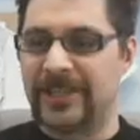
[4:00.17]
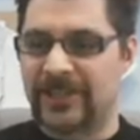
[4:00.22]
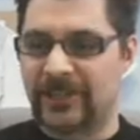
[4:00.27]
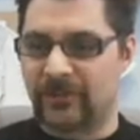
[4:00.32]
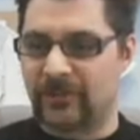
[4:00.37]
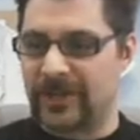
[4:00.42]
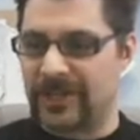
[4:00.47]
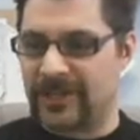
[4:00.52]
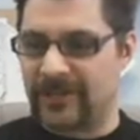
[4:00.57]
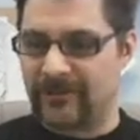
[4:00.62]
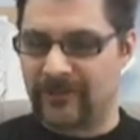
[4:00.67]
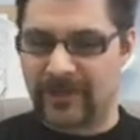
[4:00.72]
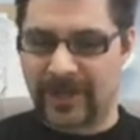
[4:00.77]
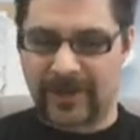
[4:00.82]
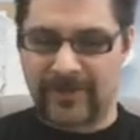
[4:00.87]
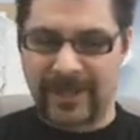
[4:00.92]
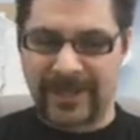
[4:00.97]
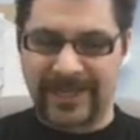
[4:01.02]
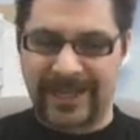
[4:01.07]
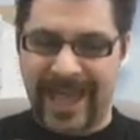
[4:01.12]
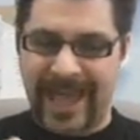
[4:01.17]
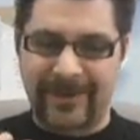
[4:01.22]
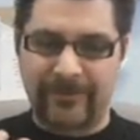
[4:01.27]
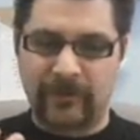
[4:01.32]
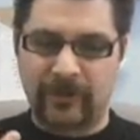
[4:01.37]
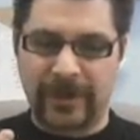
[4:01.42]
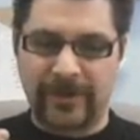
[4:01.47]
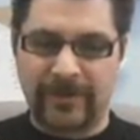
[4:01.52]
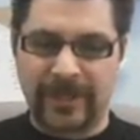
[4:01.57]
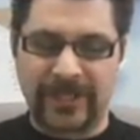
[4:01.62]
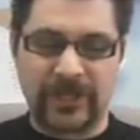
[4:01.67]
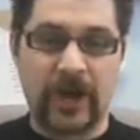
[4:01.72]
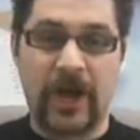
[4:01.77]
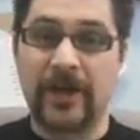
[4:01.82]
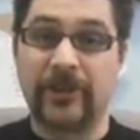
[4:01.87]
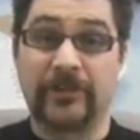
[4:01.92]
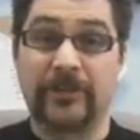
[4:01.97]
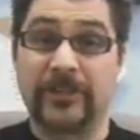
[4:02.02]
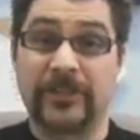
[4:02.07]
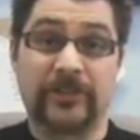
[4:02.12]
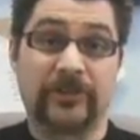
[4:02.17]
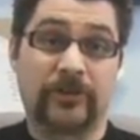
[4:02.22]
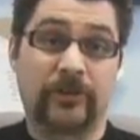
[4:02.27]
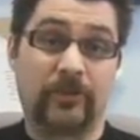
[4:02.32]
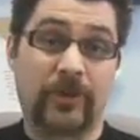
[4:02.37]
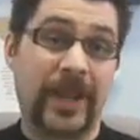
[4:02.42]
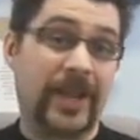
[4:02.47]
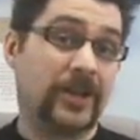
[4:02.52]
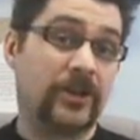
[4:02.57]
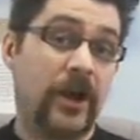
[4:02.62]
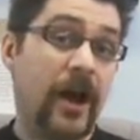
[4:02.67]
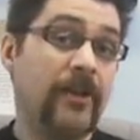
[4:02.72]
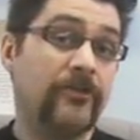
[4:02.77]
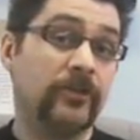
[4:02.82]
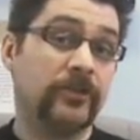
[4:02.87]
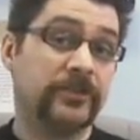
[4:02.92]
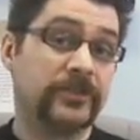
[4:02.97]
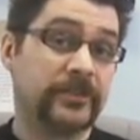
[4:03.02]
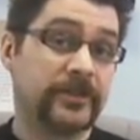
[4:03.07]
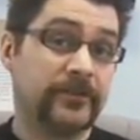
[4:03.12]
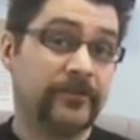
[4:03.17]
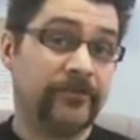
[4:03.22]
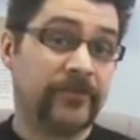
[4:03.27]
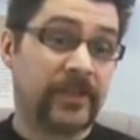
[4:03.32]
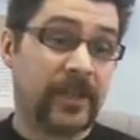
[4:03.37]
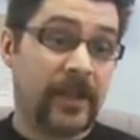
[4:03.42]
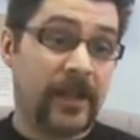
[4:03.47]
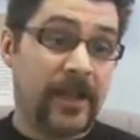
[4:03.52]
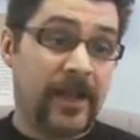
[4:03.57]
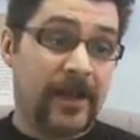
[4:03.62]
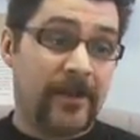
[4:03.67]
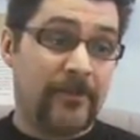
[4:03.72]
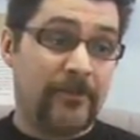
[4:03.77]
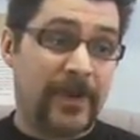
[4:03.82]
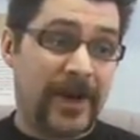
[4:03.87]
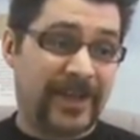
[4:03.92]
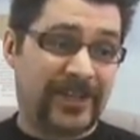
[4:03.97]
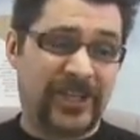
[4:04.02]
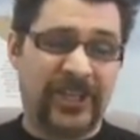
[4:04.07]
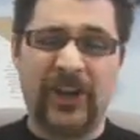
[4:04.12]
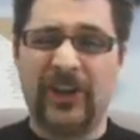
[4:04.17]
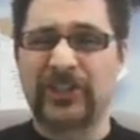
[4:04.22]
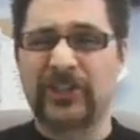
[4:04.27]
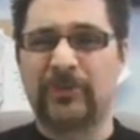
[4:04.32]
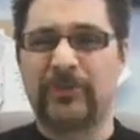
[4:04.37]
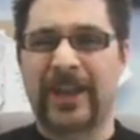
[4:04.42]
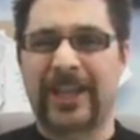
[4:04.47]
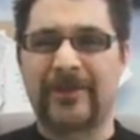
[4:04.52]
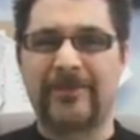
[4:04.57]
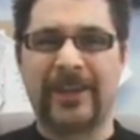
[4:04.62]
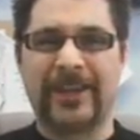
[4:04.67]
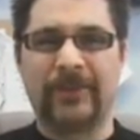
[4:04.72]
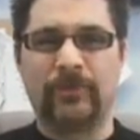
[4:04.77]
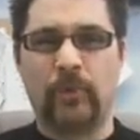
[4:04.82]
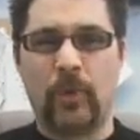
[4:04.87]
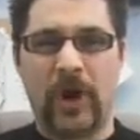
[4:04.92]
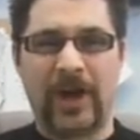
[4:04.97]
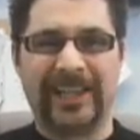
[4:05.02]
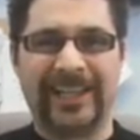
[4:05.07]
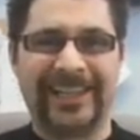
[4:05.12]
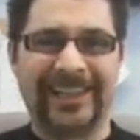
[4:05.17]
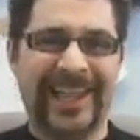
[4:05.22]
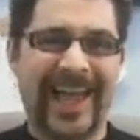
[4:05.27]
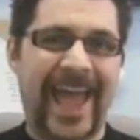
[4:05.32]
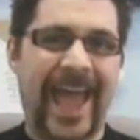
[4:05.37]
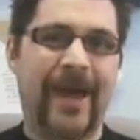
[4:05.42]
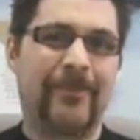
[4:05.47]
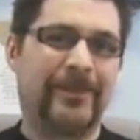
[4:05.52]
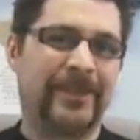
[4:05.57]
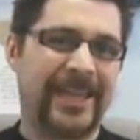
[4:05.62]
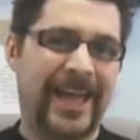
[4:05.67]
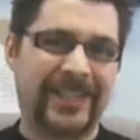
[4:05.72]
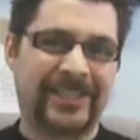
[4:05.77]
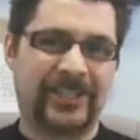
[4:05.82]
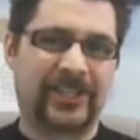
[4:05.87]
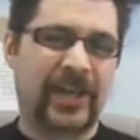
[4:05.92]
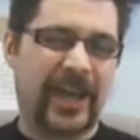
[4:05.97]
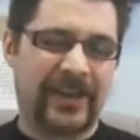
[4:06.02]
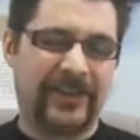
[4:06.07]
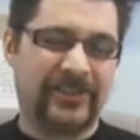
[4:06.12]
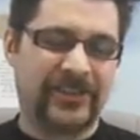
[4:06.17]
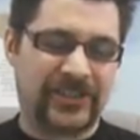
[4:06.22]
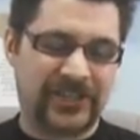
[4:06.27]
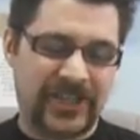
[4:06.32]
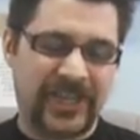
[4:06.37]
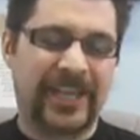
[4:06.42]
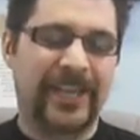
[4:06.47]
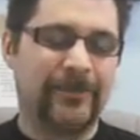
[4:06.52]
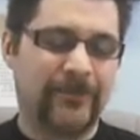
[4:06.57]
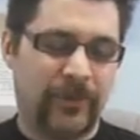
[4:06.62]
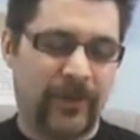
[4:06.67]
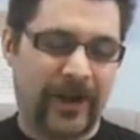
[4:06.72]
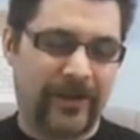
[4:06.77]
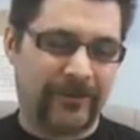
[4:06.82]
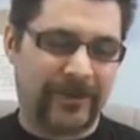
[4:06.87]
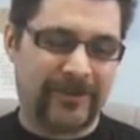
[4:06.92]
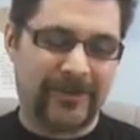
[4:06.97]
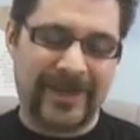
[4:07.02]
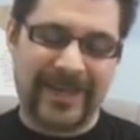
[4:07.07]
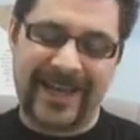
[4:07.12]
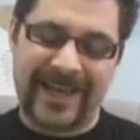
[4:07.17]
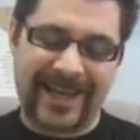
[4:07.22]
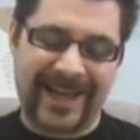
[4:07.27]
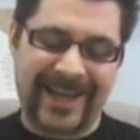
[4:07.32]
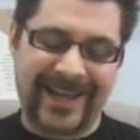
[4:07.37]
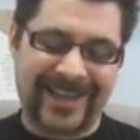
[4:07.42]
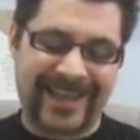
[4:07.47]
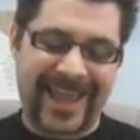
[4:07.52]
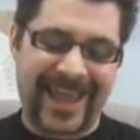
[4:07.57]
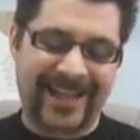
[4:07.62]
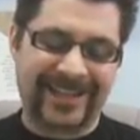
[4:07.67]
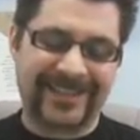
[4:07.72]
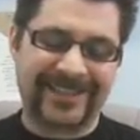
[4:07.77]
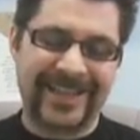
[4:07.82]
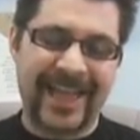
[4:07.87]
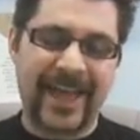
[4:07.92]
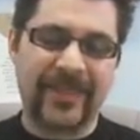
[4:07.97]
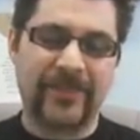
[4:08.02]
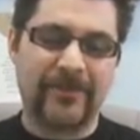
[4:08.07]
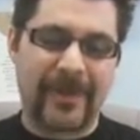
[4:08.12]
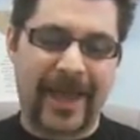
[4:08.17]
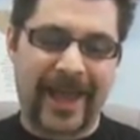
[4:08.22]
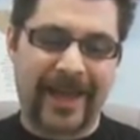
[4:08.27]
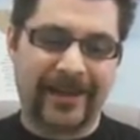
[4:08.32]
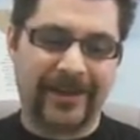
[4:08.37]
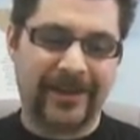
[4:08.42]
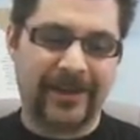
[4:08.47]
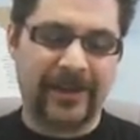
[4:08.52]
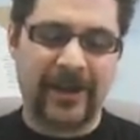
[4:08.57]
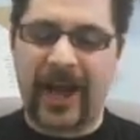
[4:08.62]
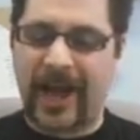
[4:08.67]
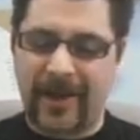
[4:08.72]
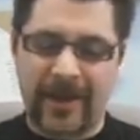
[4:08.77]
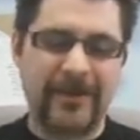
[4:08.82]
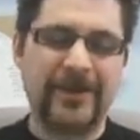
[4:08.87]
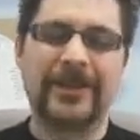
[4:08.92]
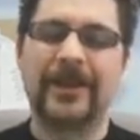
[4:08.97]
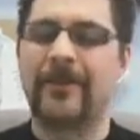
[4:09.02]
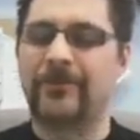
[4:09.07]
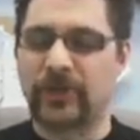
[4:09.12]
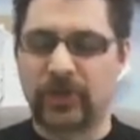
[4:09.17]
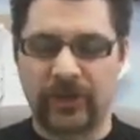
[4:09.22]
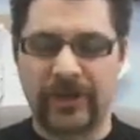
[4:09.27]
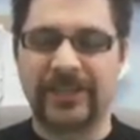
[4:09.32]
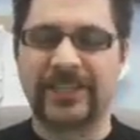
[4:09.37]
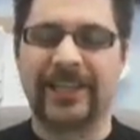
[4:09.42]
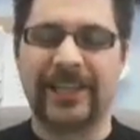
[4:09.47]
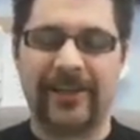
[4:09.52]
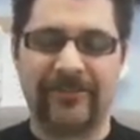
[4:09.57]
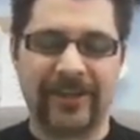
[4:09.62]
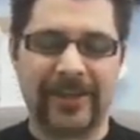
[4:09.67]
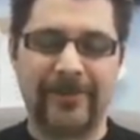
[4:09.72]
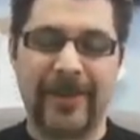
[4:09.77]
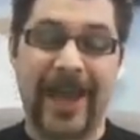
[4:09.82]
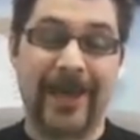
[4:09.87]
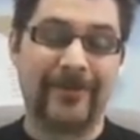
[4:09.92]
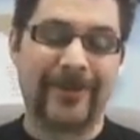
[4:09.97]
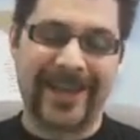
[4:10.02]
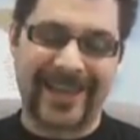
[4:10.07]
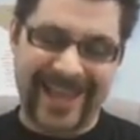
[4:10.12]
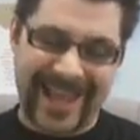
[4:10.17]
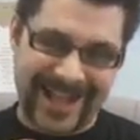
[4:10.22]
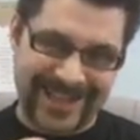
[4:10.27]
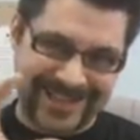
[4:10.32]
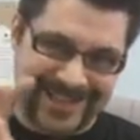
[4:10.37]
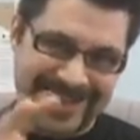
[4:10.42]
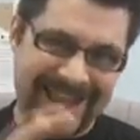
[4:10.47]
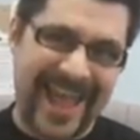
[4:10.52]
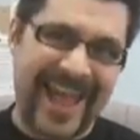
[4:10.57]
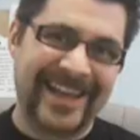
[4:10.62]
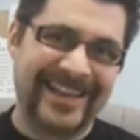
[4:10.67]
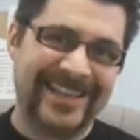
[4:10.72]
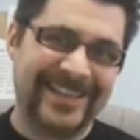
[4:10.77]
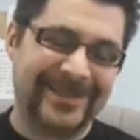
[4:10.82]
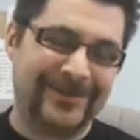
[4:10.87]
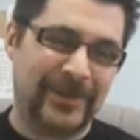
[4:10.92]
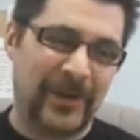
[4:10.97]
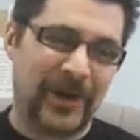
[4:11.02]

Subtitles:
Mystery. She recommended Anne-Marie MacDonald. These are great novels. But she also recommended Wally Lamb, and that's kind of the sticking point with me. I can't stand the man. I mean, I'm sure he's a lovely man, but I can't stand his